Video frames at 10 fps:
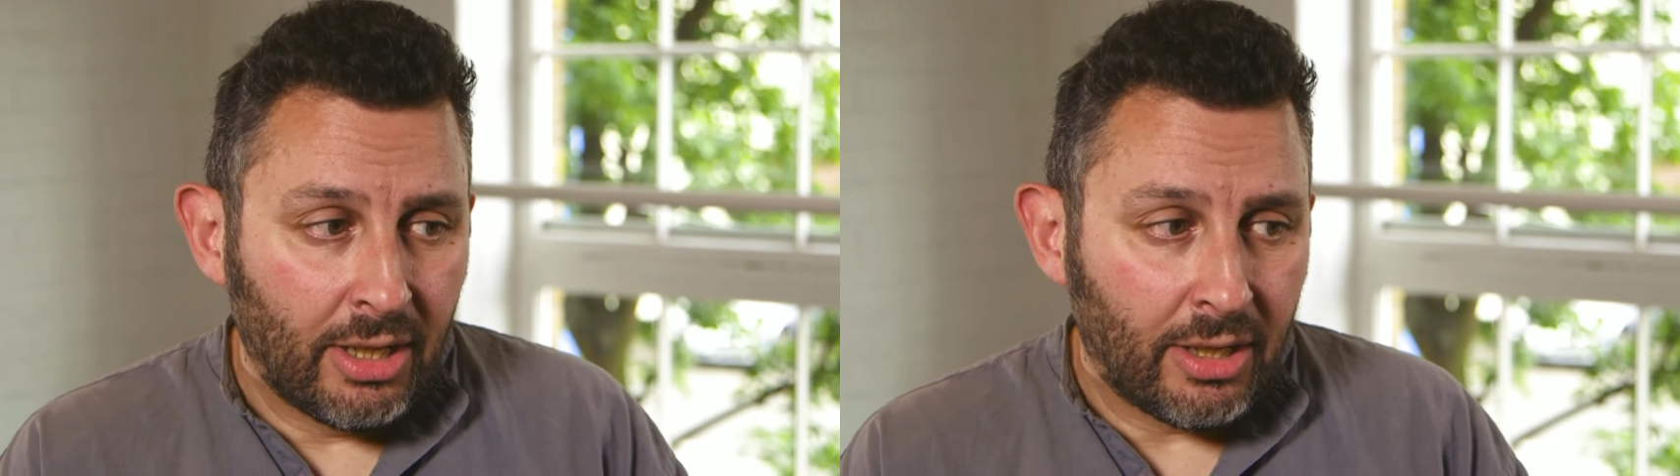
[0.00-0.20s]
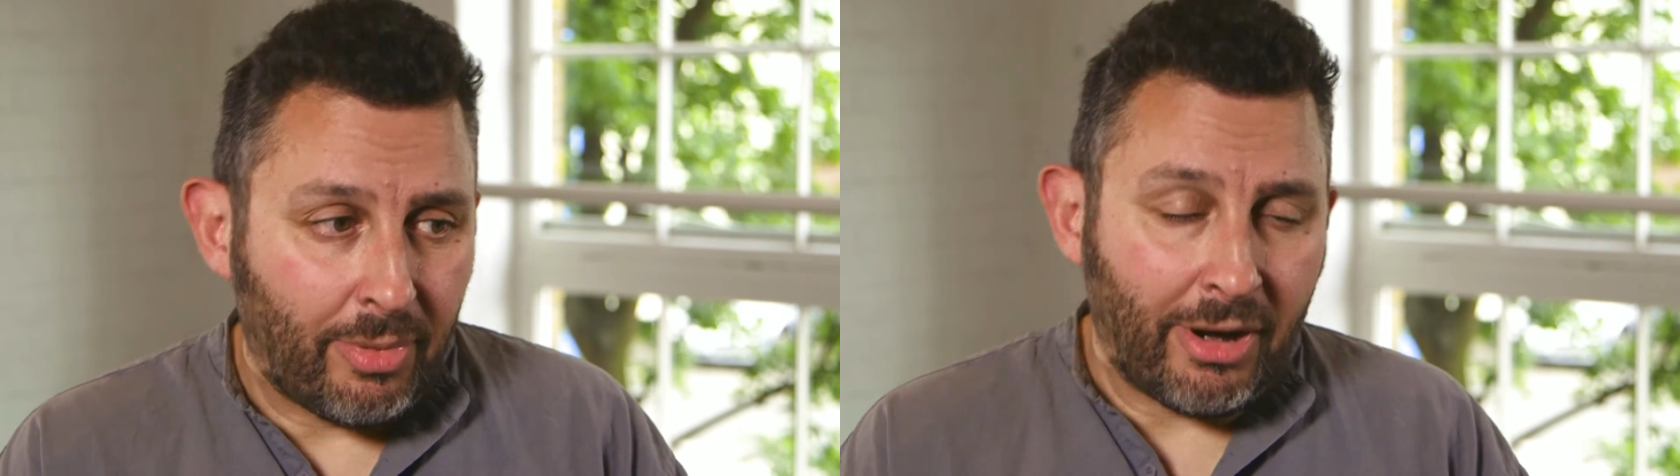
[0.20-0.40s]

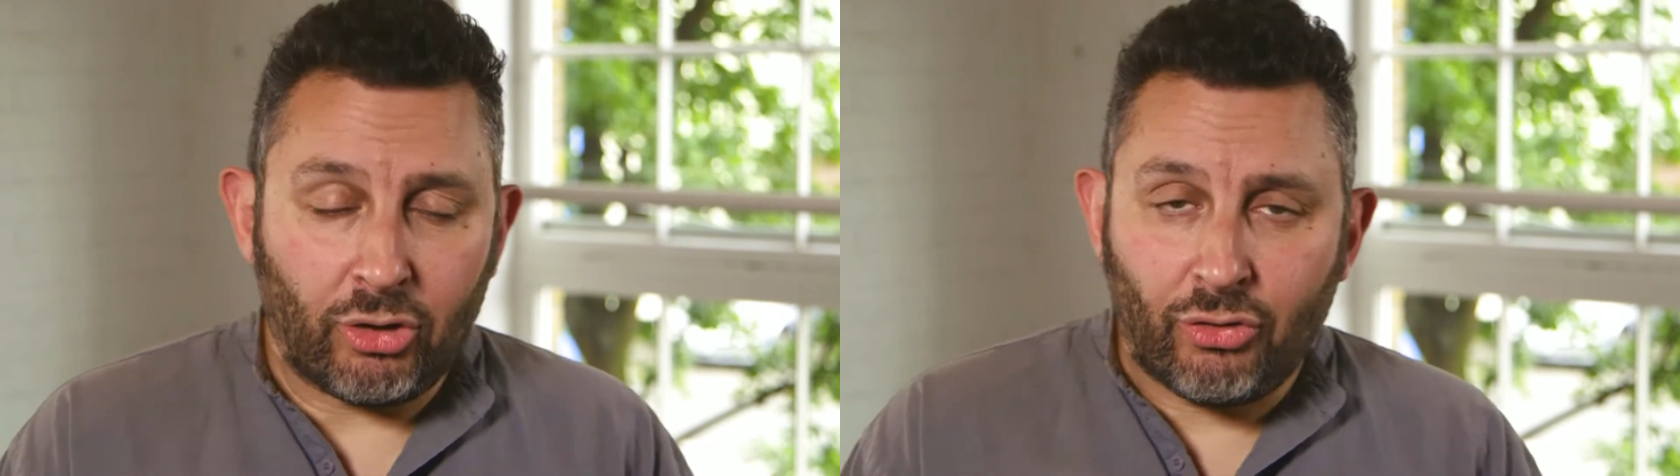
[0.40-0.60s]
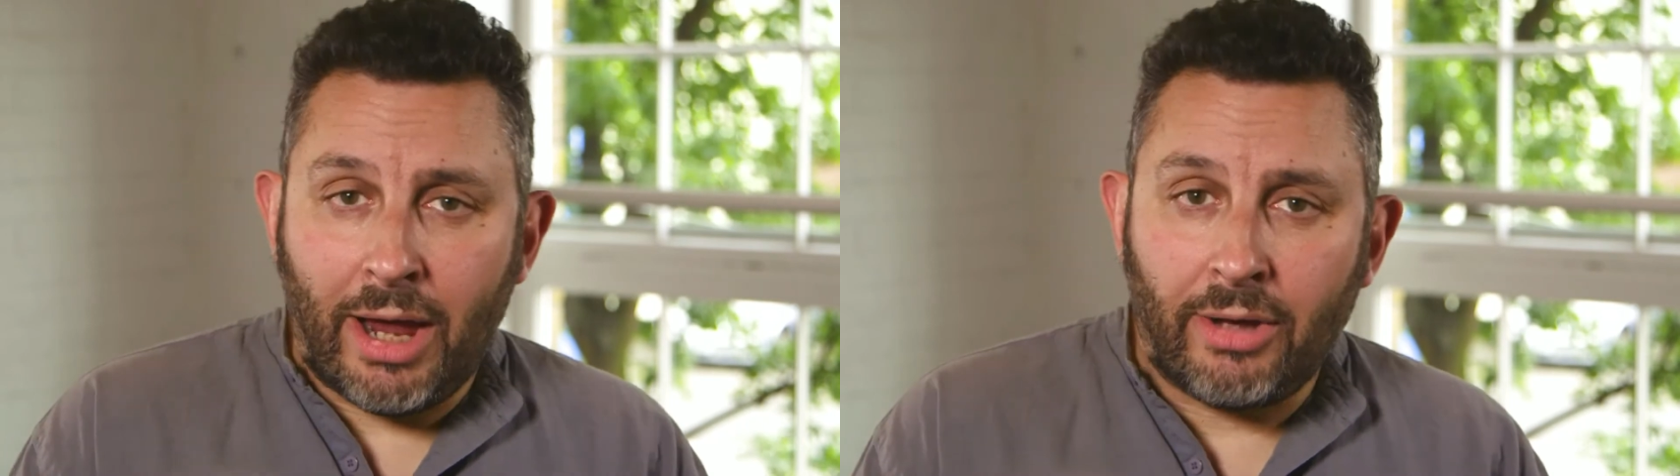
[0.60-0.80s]
the pair
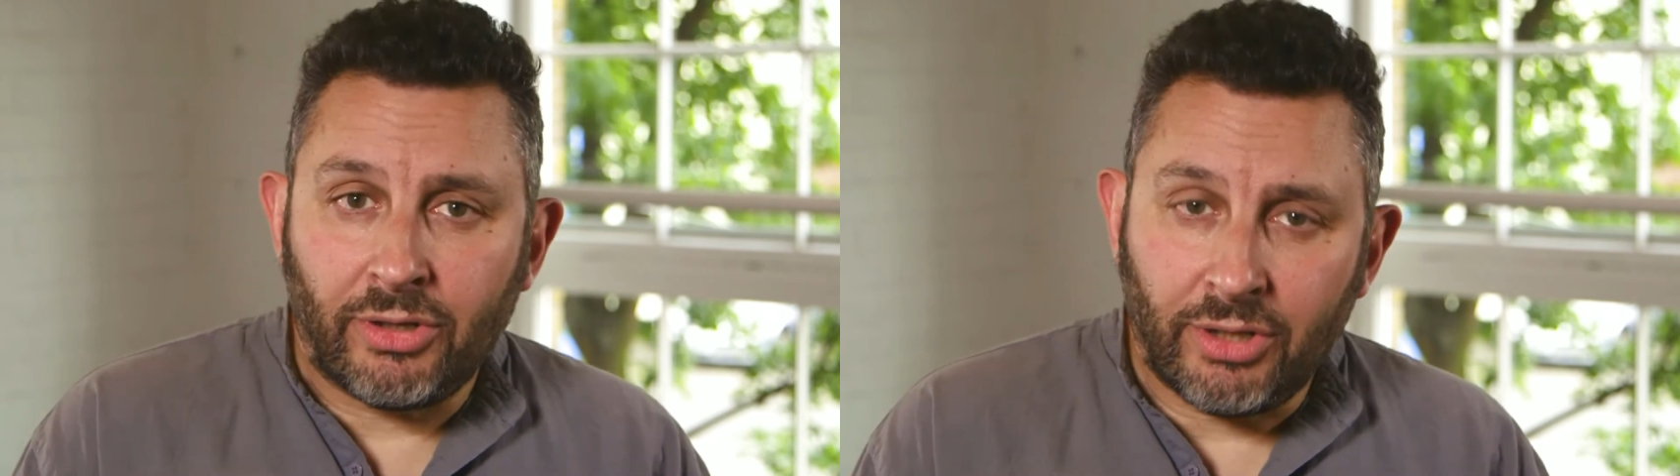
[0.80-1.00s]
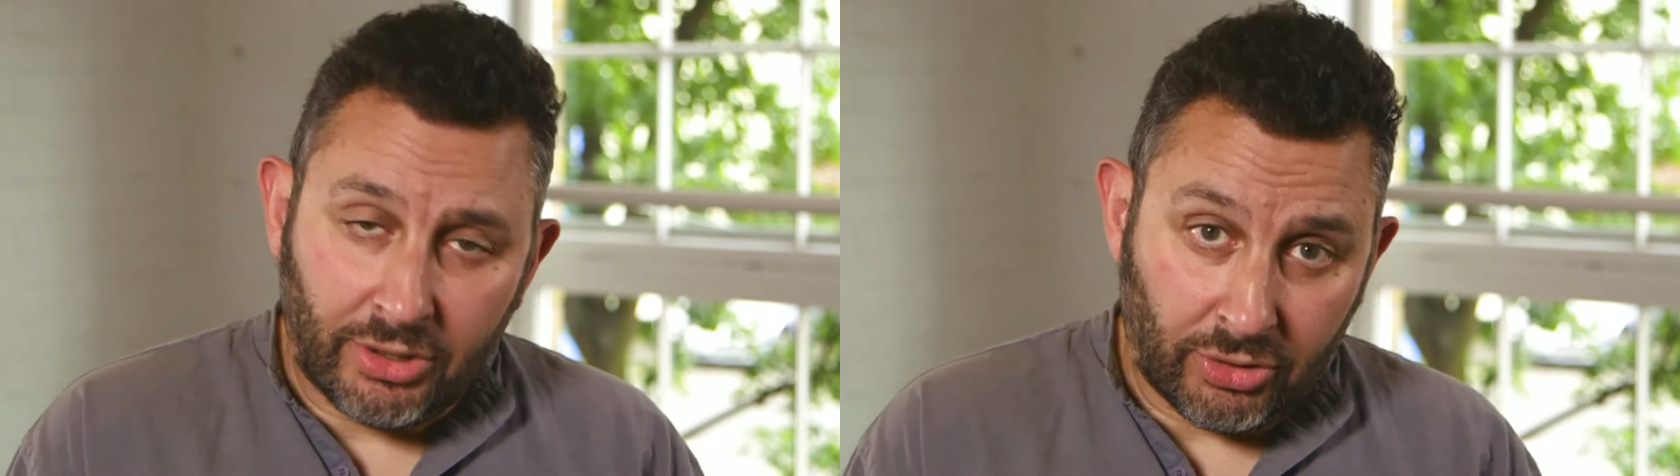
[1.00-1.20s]
of
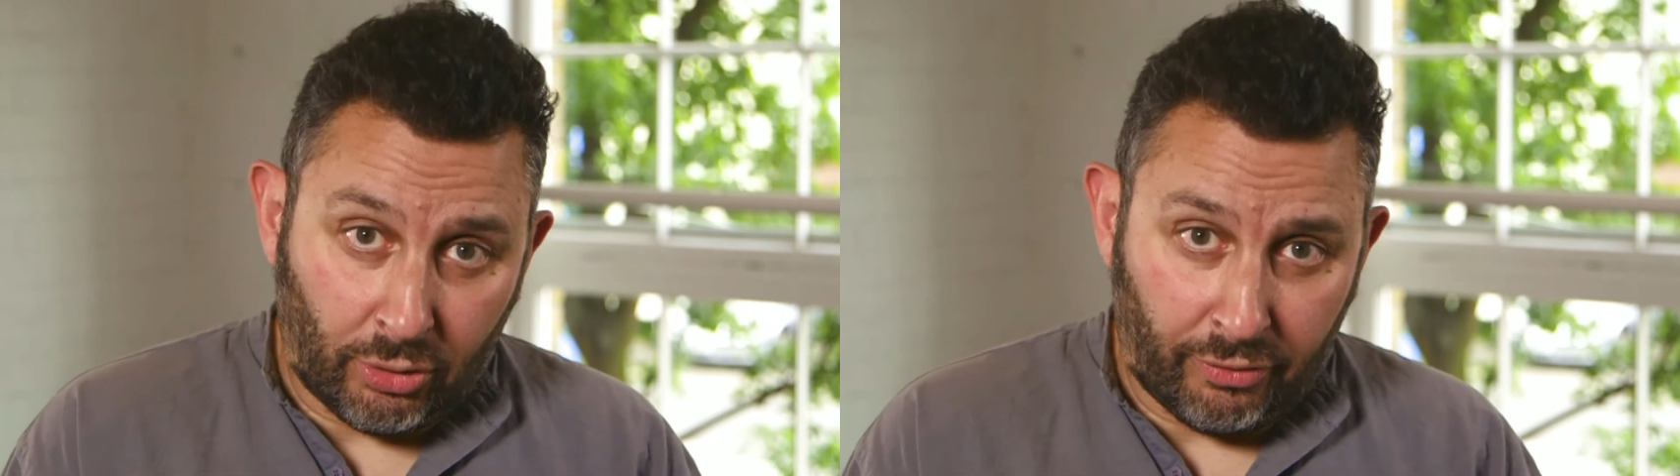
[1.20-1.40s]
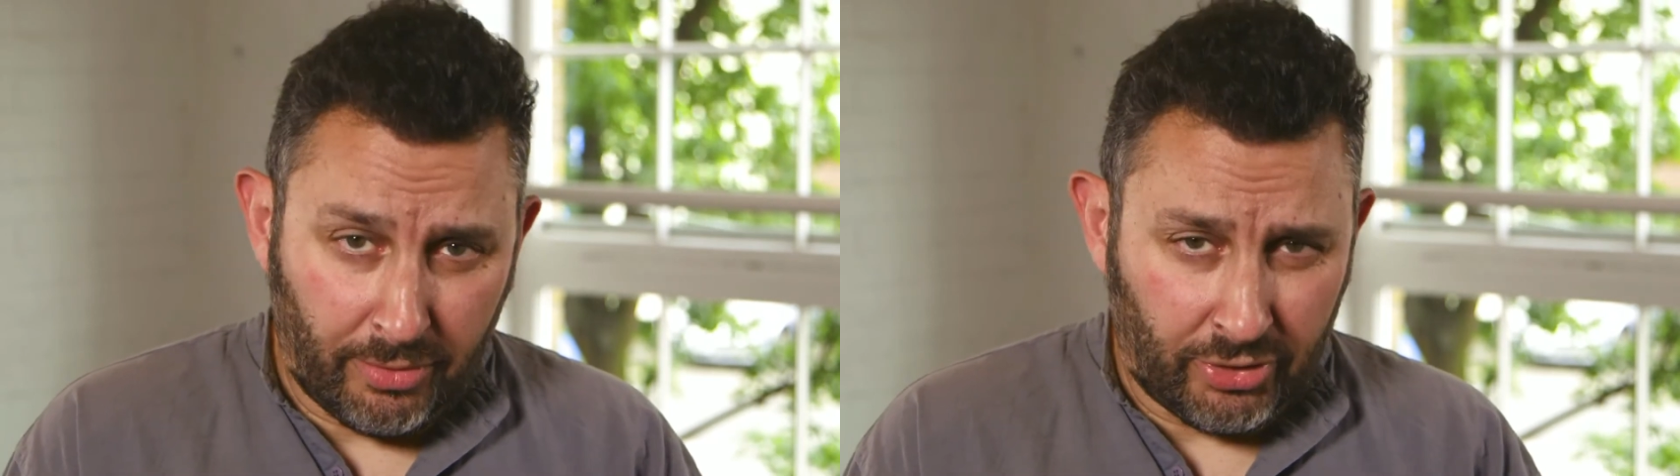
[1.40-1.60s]
trousers I
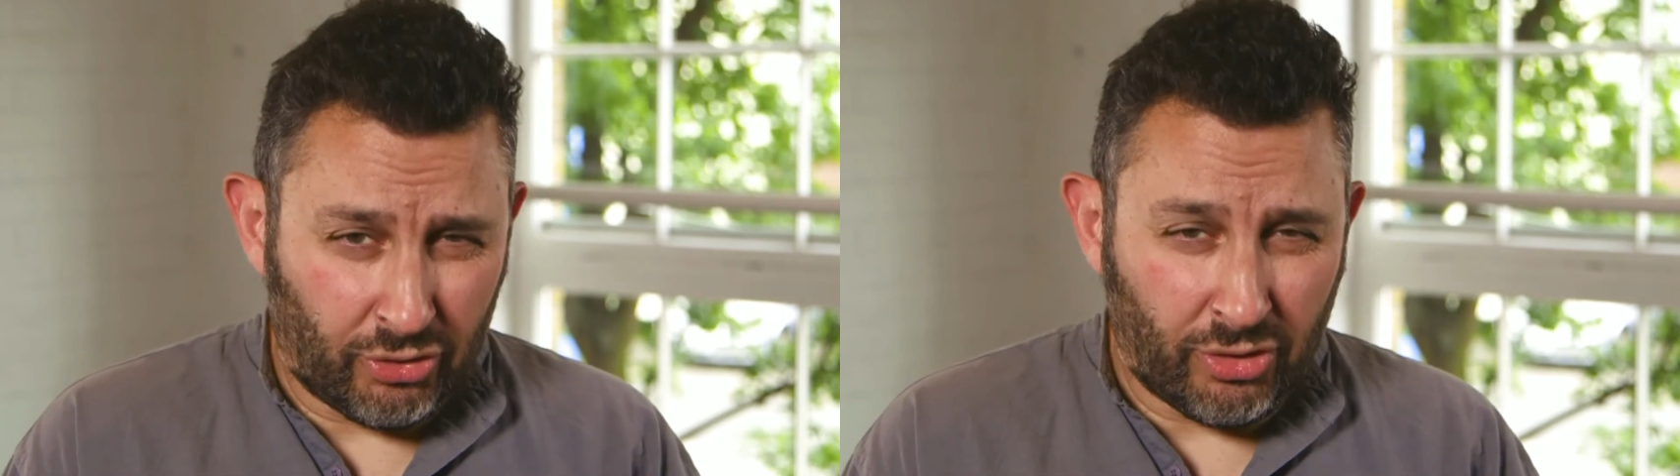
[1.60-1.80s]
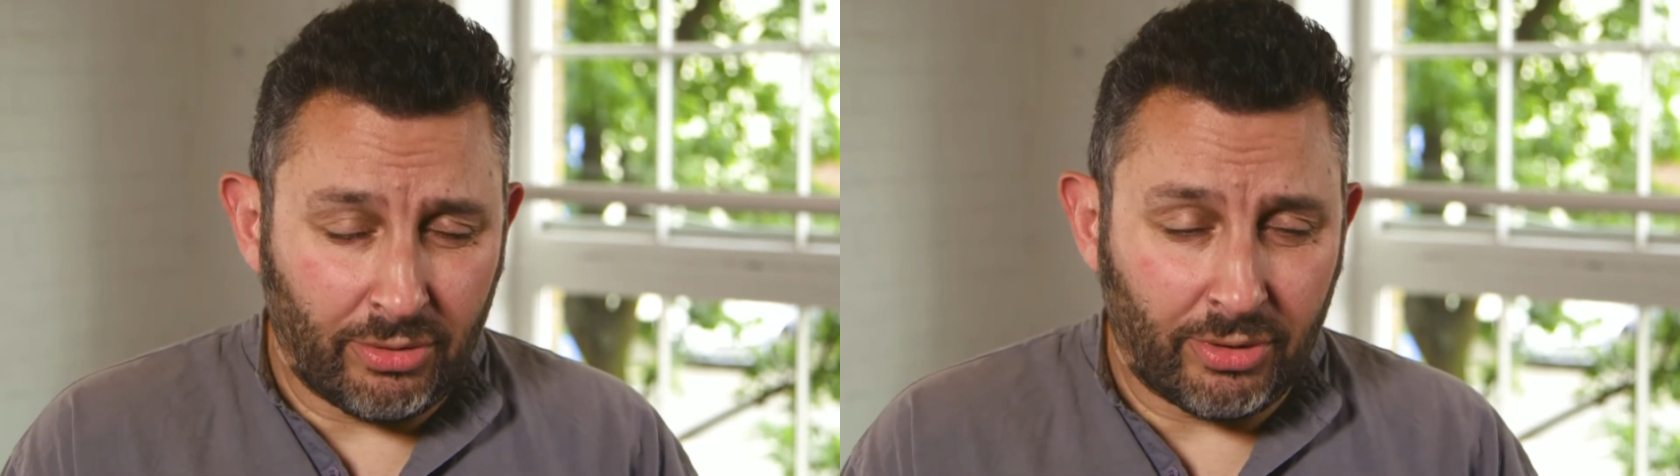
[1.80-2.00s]
stole from the
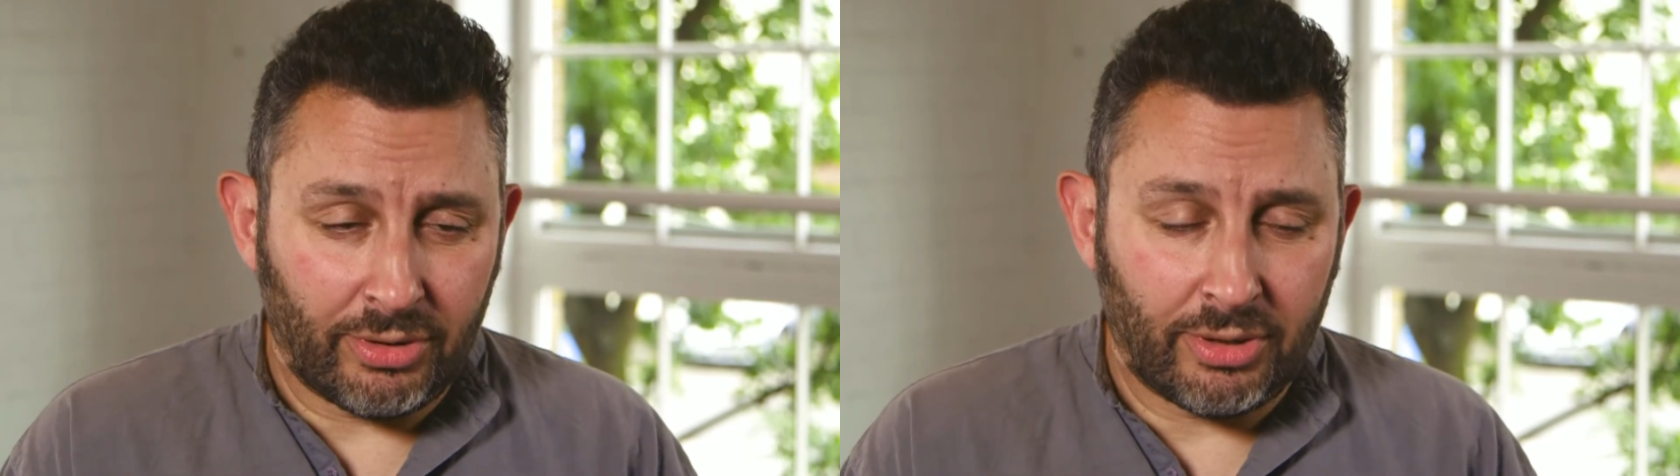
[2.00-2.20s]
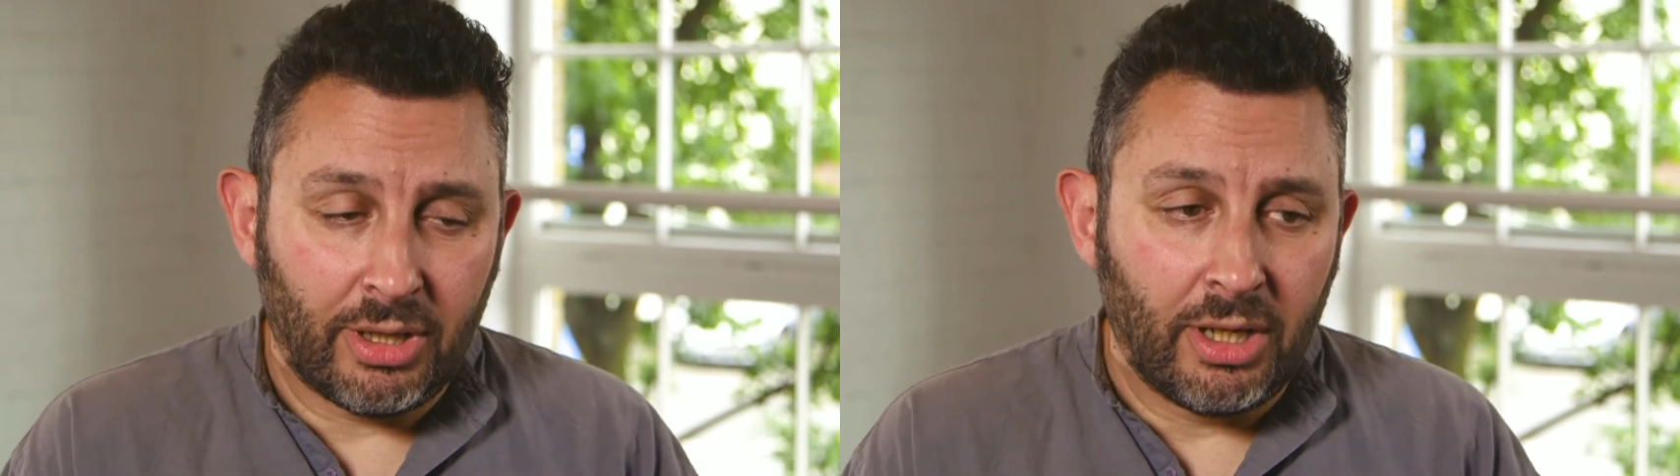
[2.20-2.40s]

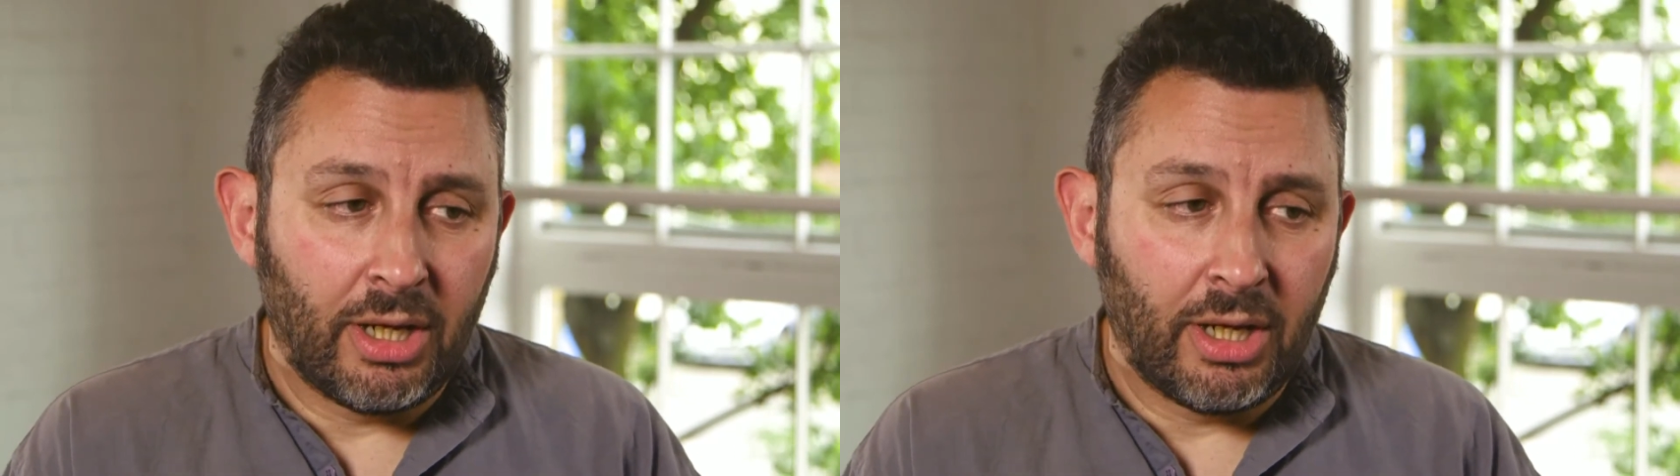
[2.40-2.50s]
Strokes.